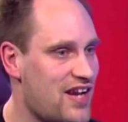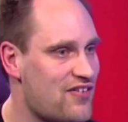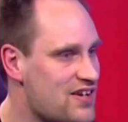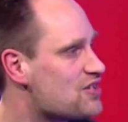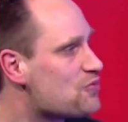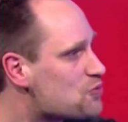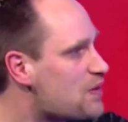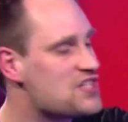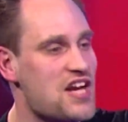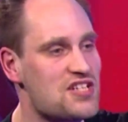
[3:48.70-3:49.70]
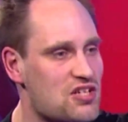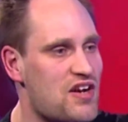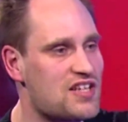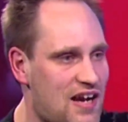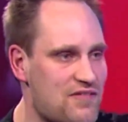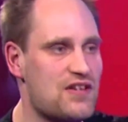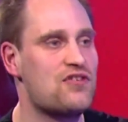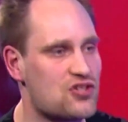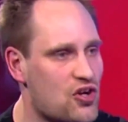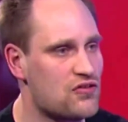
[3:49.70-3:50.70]
Okay, right, so just by changing the rate, I have
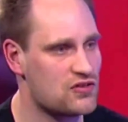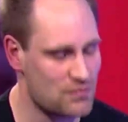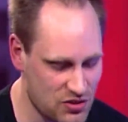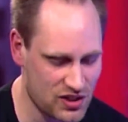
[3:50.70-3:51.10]
different genres of